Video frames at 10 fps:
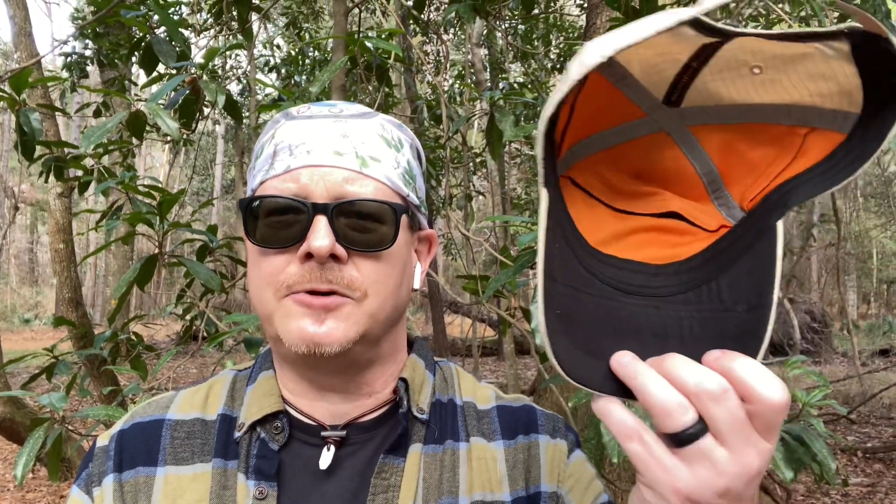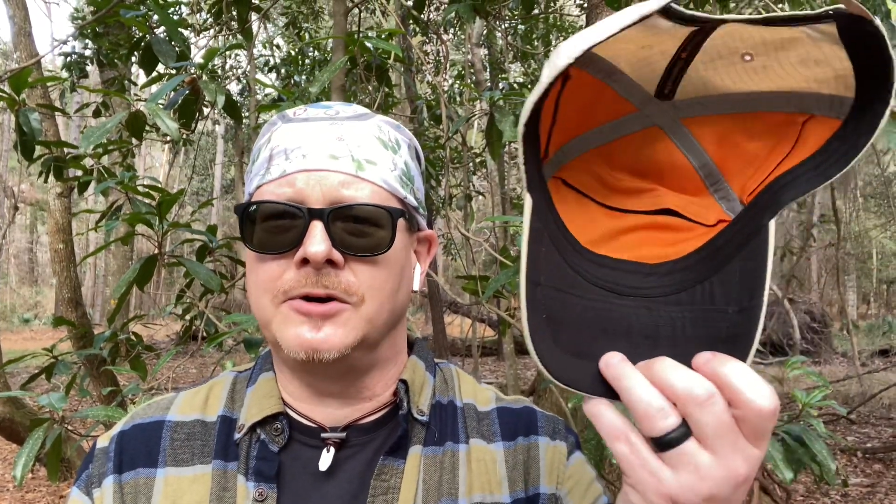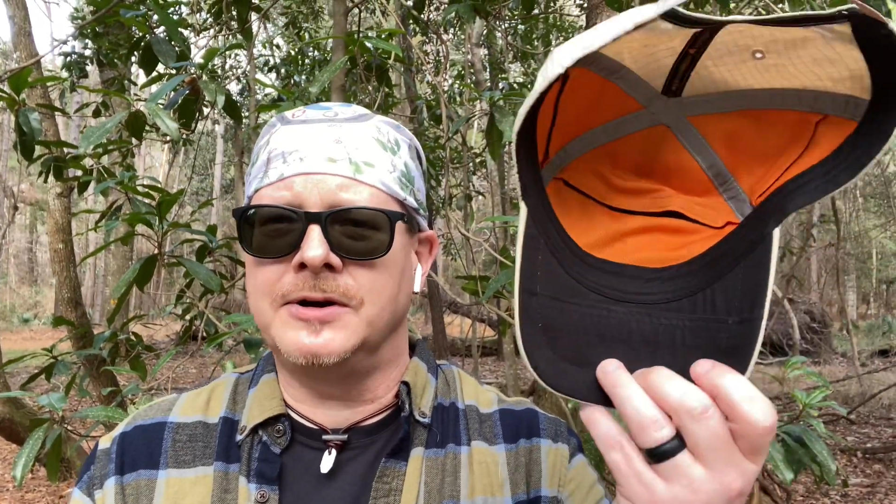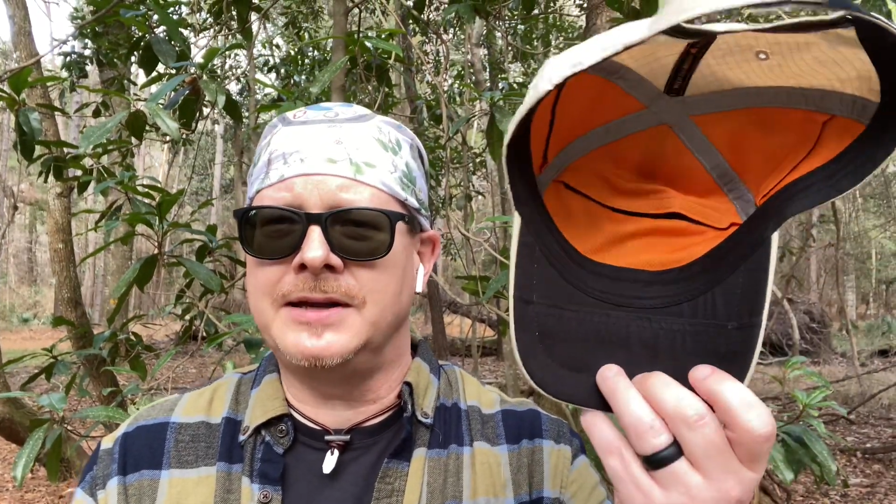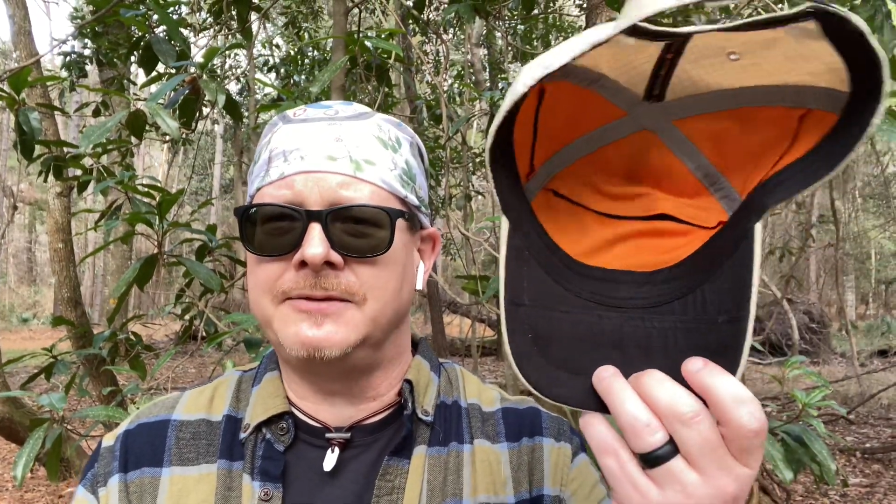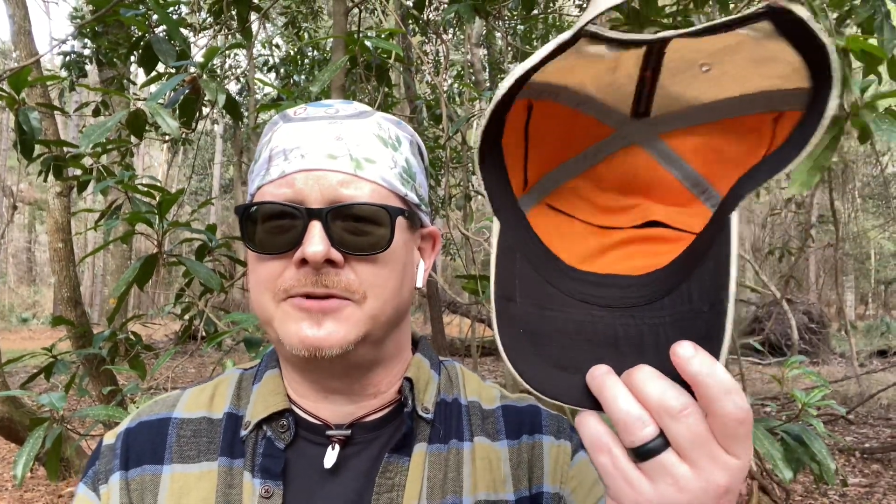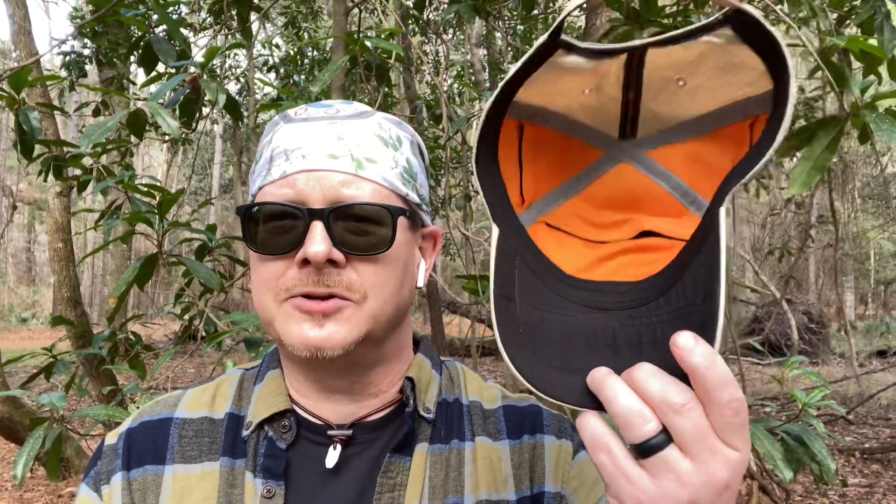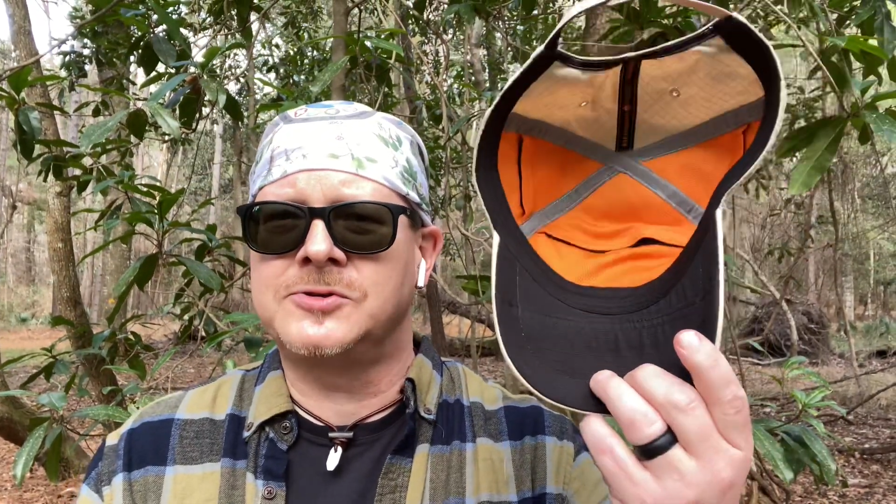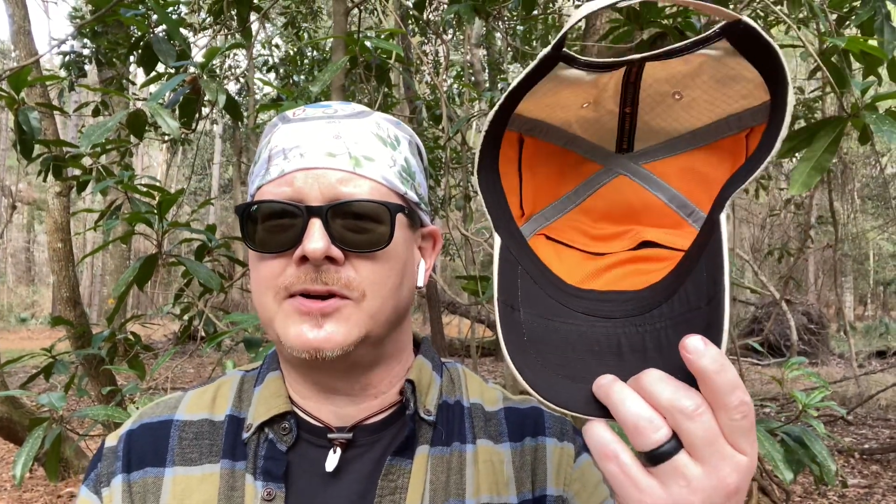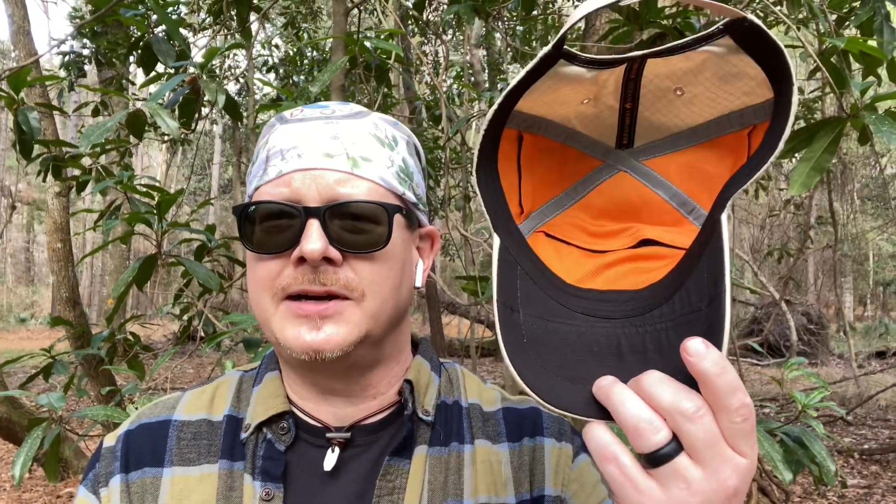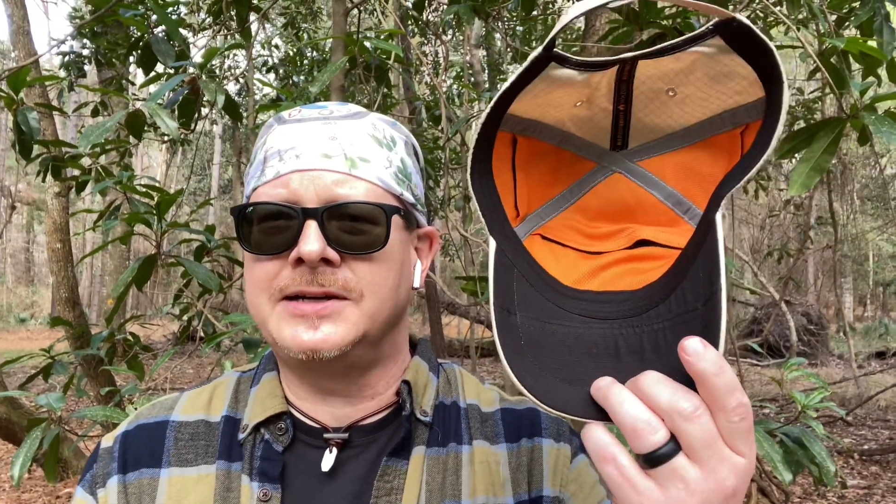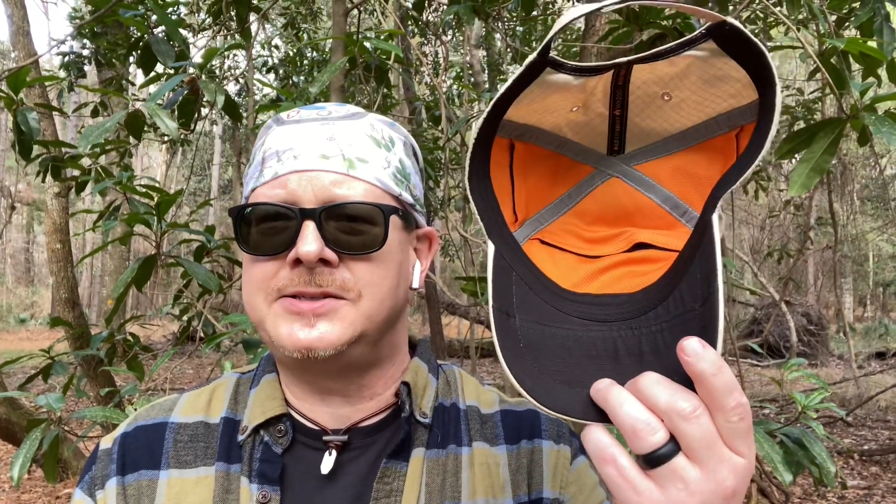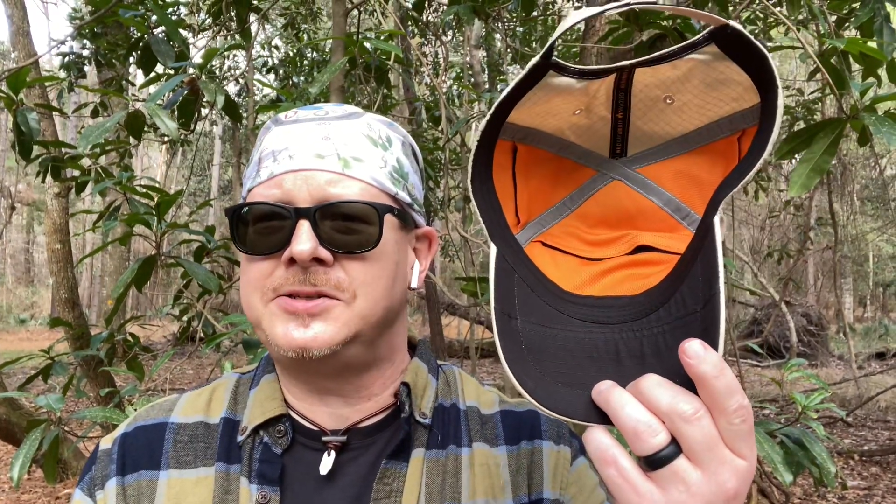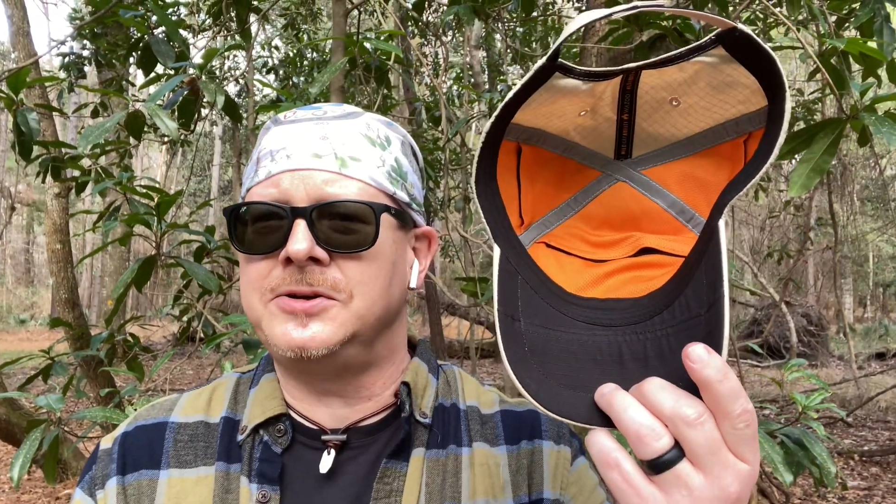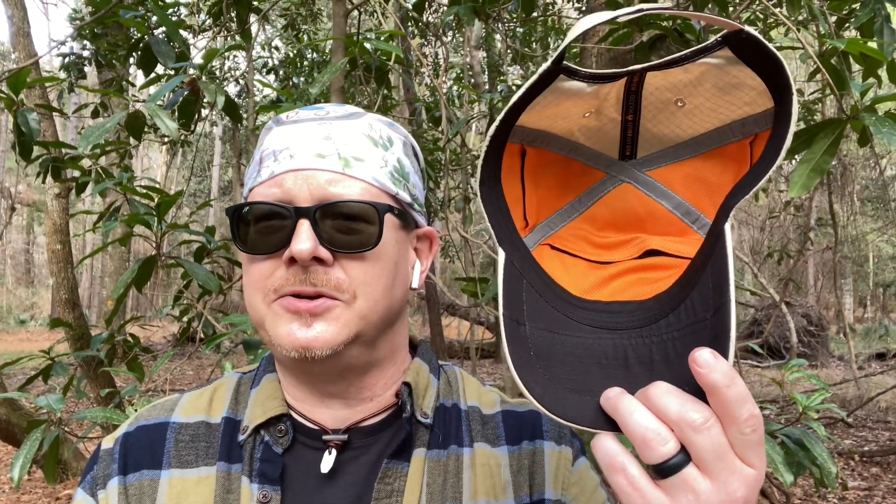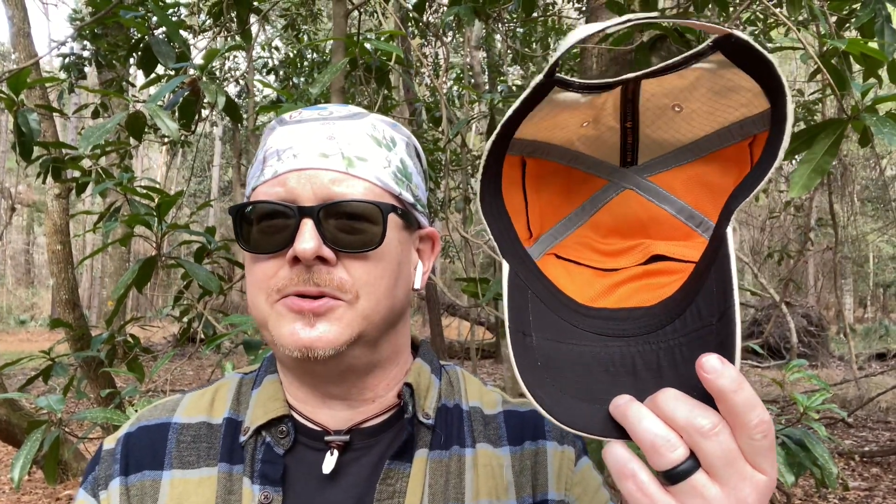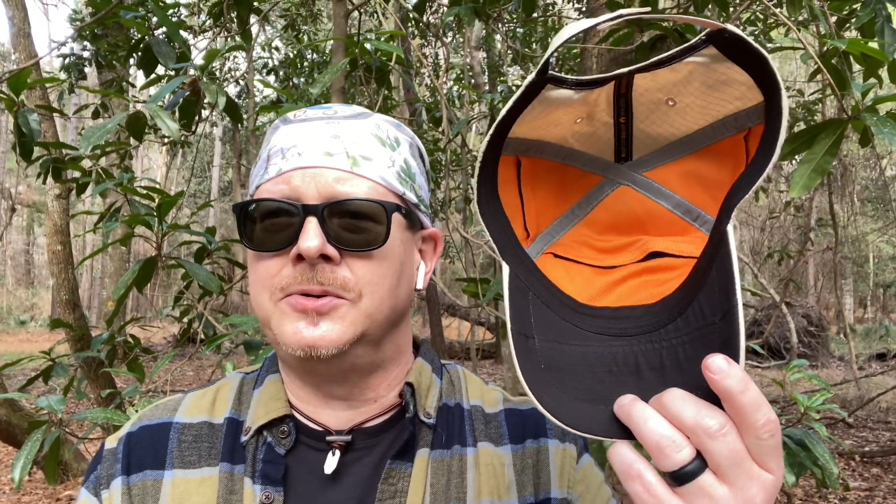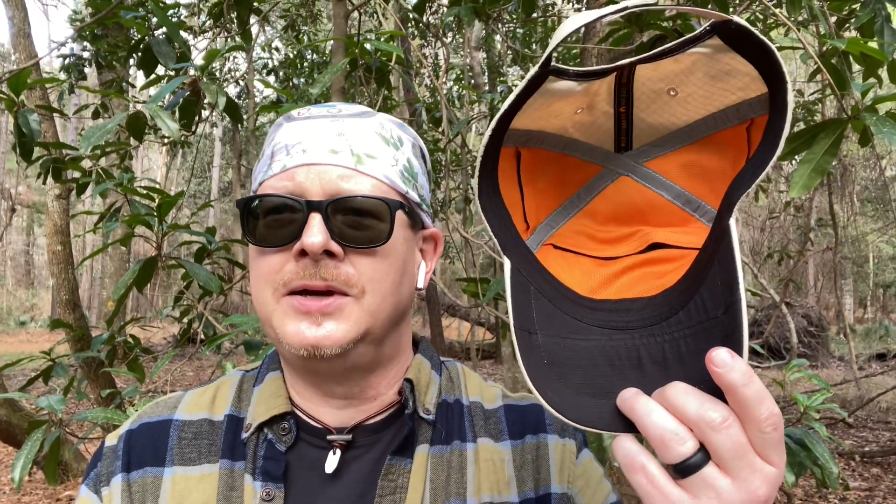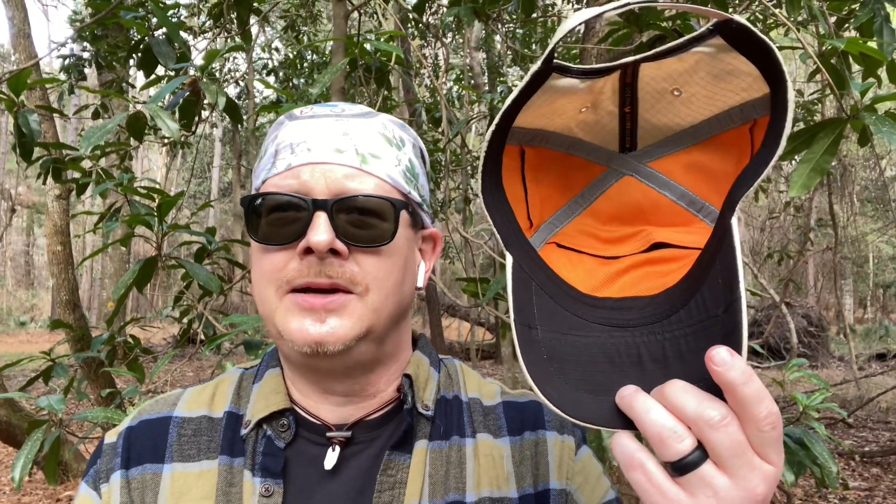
or if you're trying to